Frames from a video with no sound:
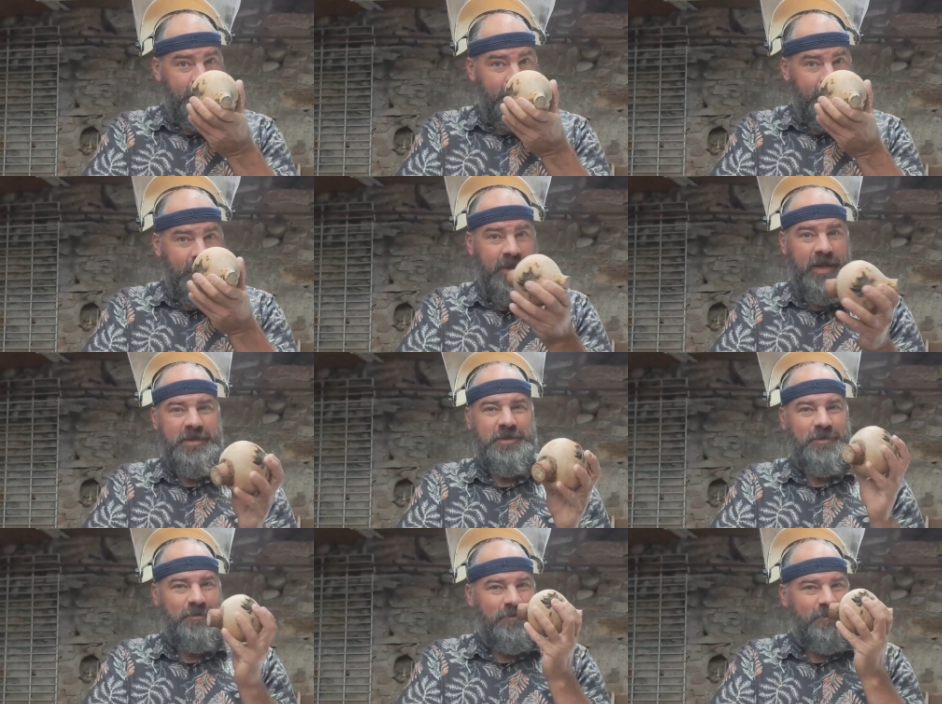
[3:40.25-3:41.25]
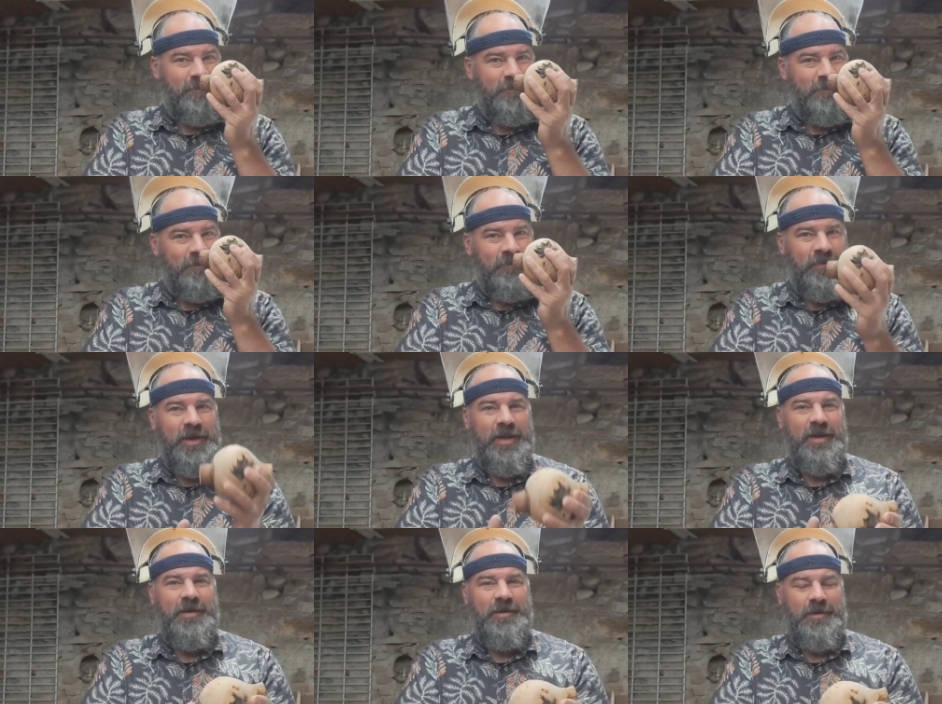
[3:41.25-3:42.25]
It has some
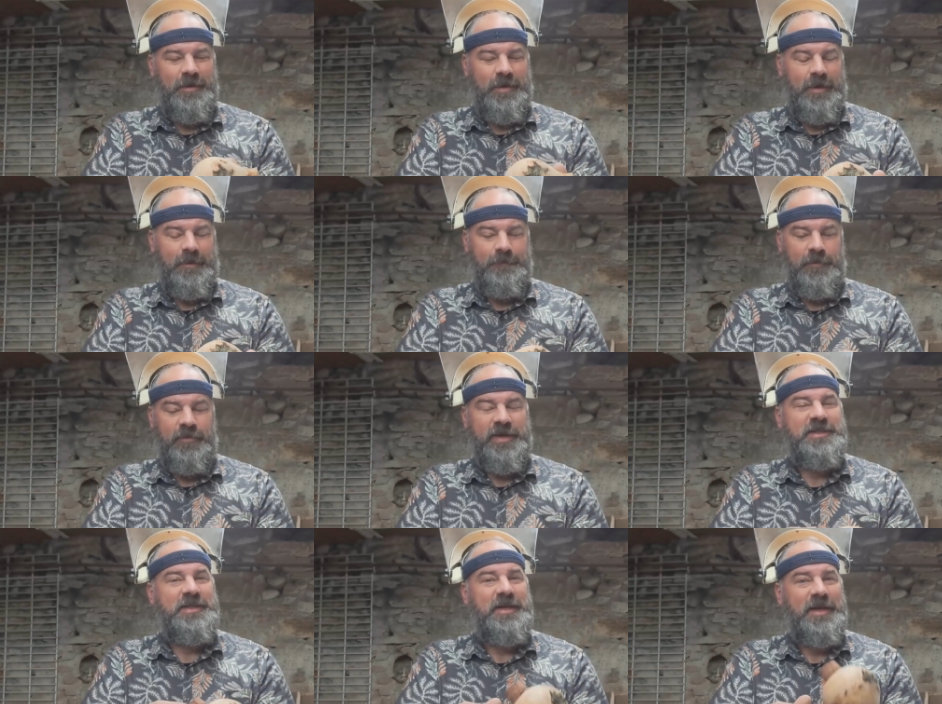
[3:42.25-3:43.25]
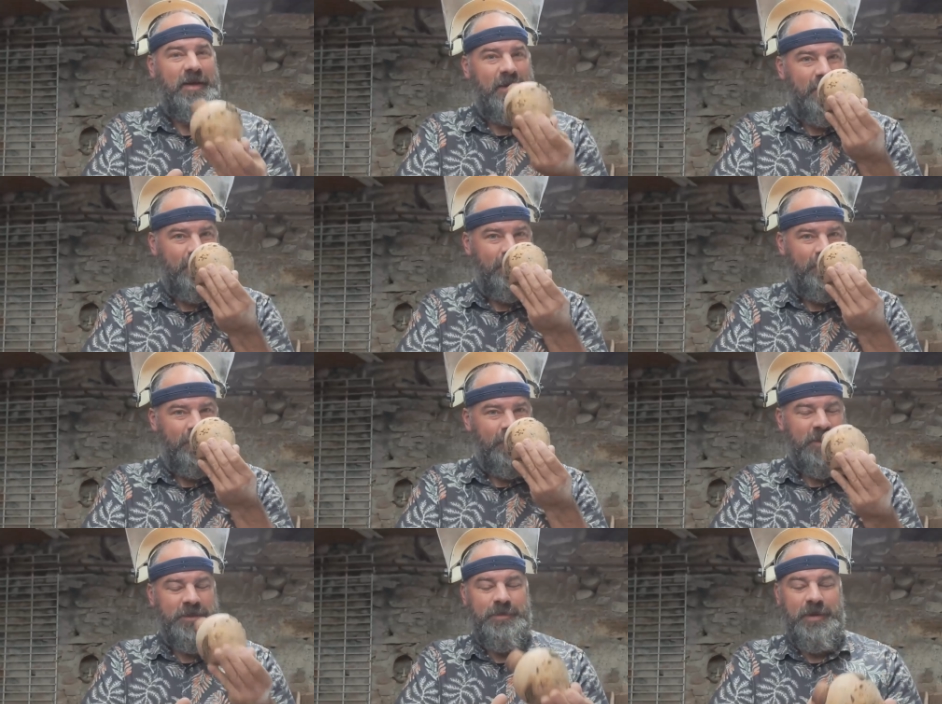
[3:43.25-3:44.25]
really resiny
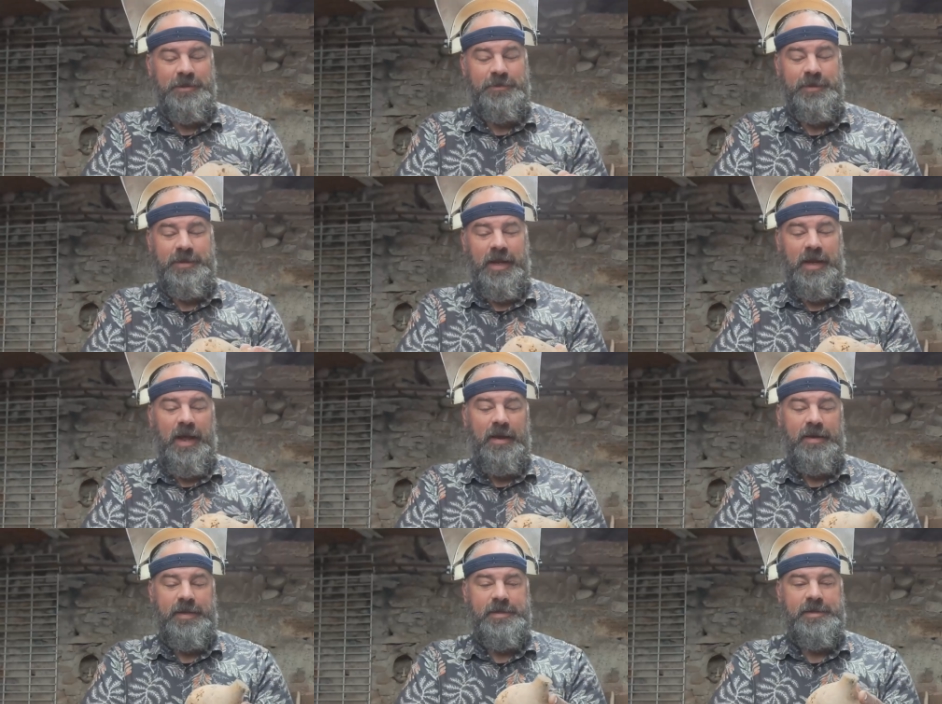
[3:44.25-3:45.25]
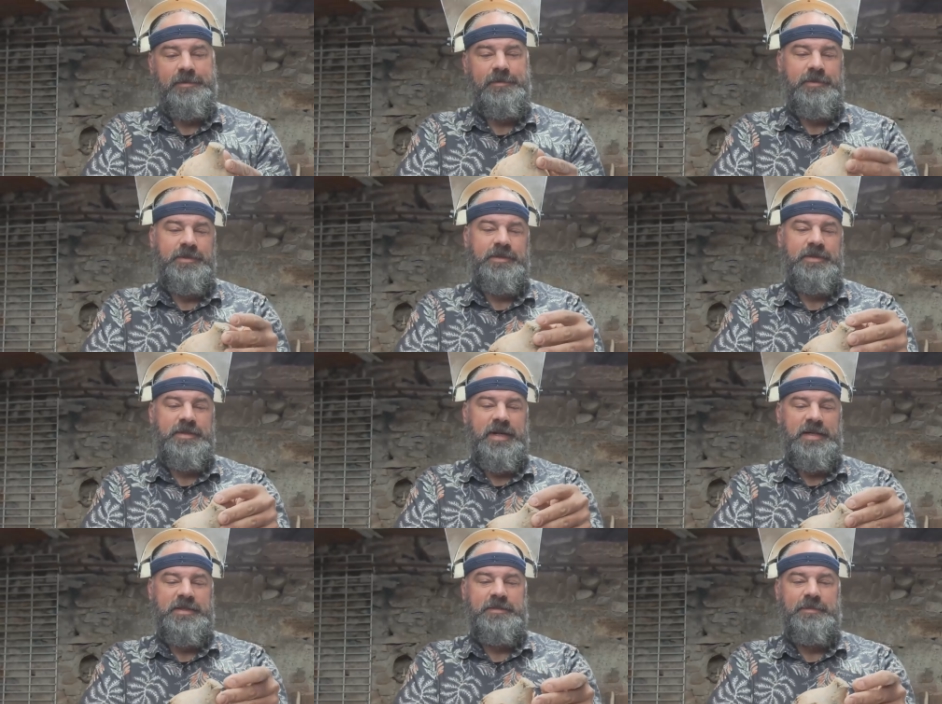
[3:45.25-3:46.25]
smell to it. I like it. It's a nice
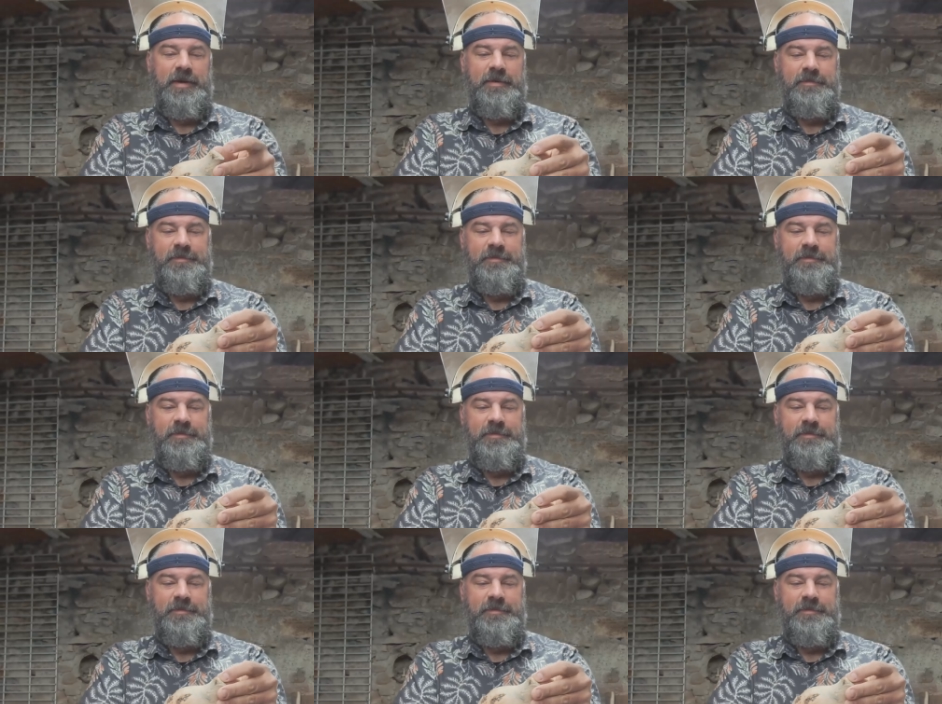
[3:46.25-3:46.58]
smell.